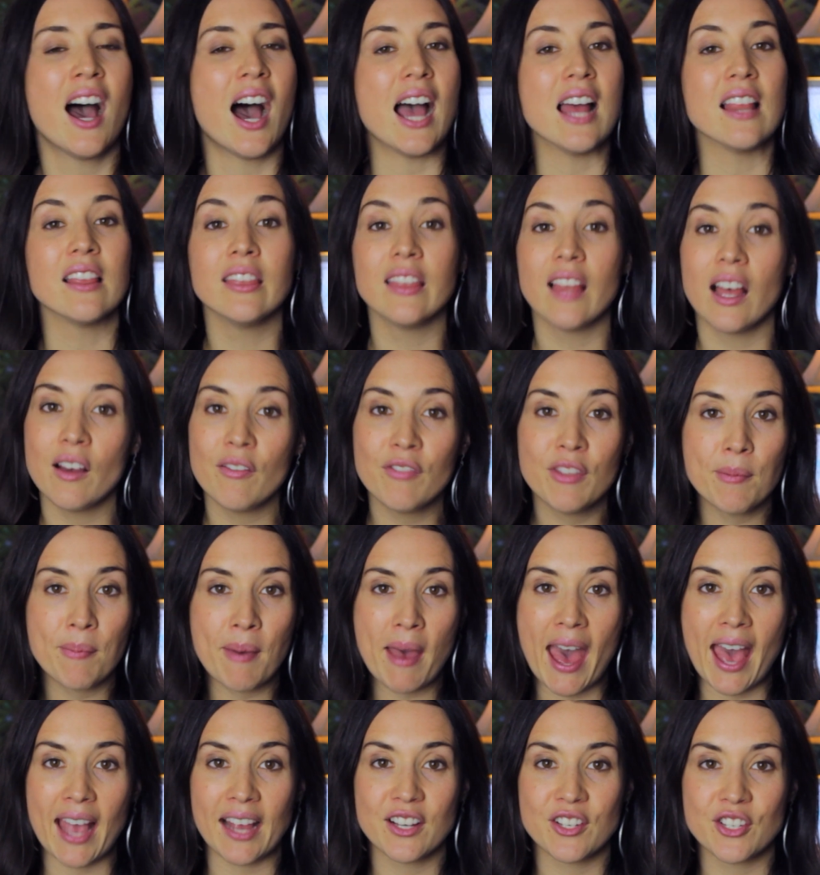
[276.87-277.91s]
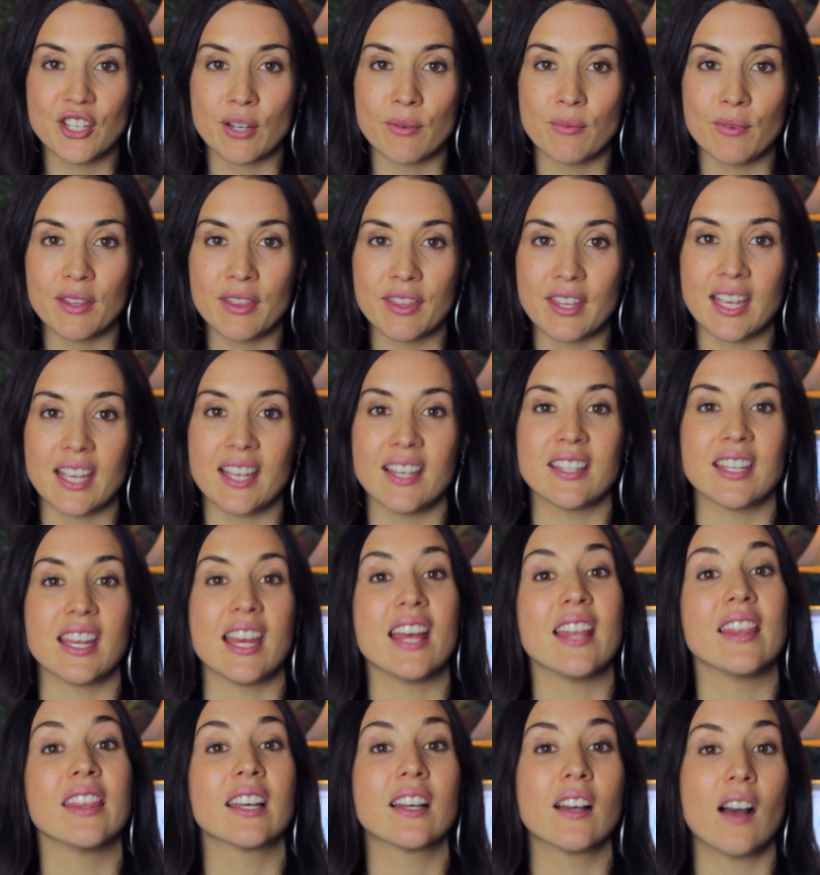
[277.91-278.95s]
I love the packaging with these
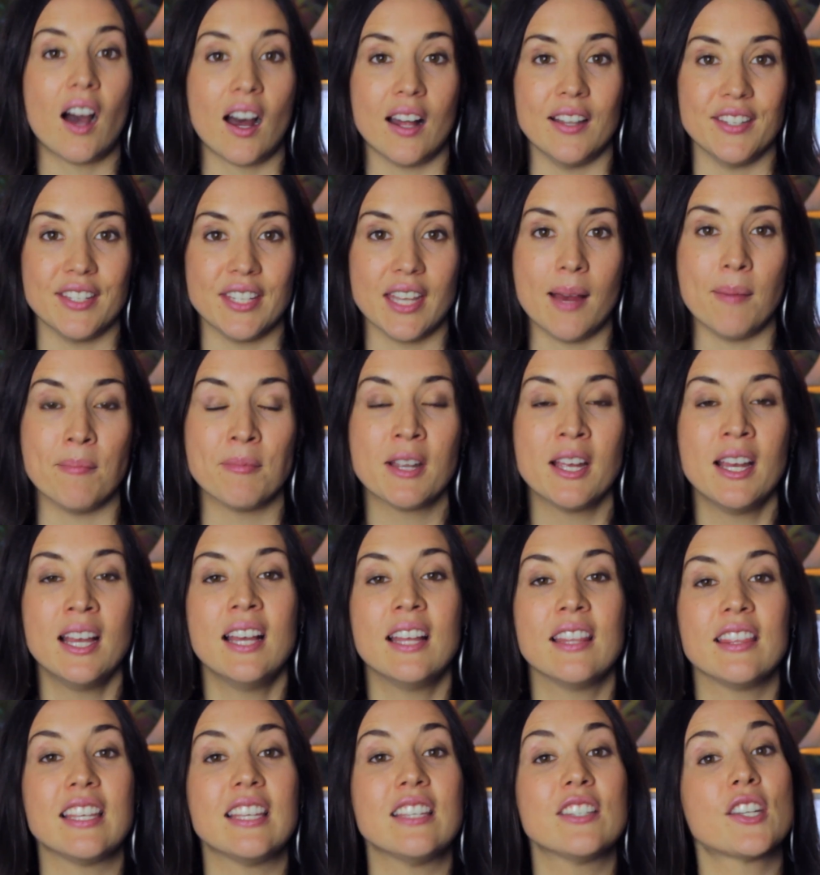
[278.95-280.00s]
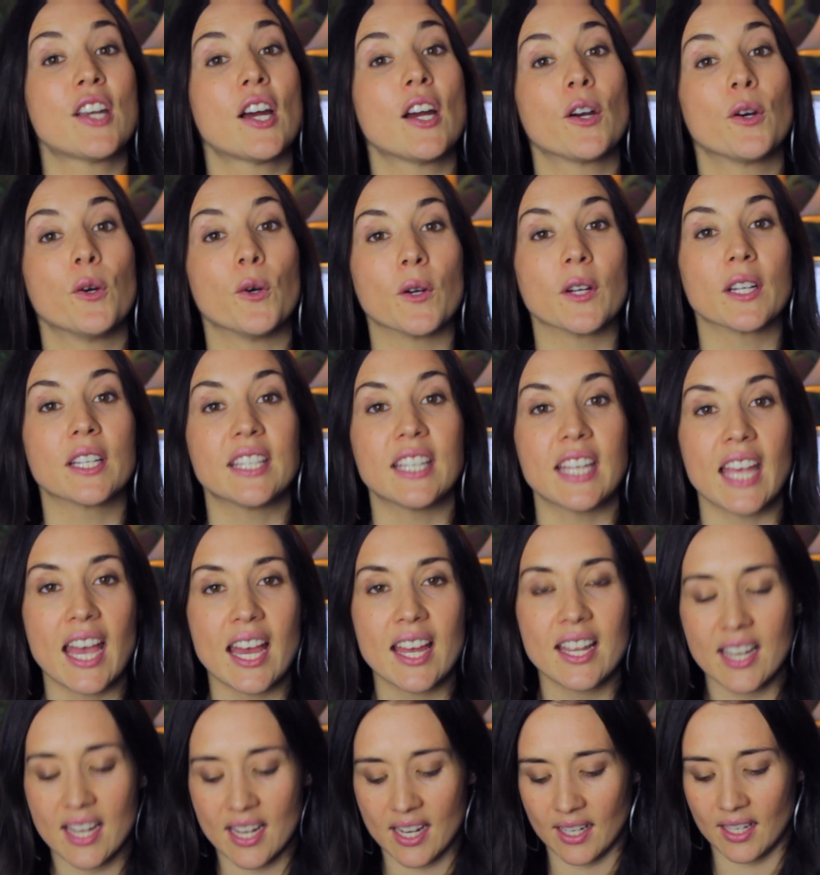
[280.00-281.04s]
and the concept. These are
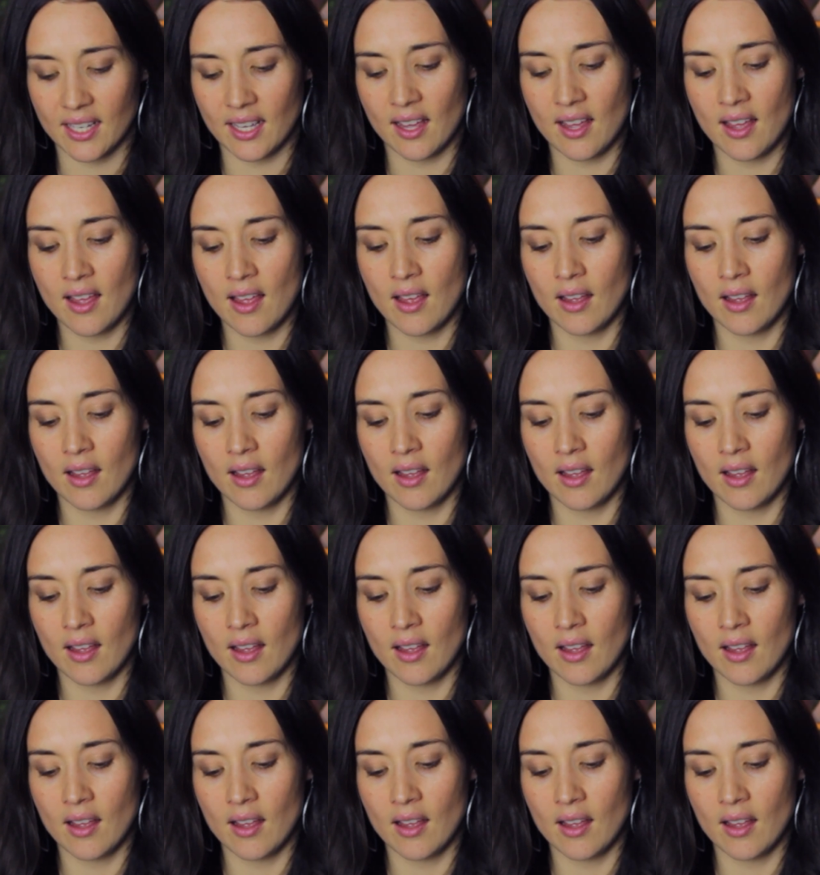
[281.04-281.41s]
organic,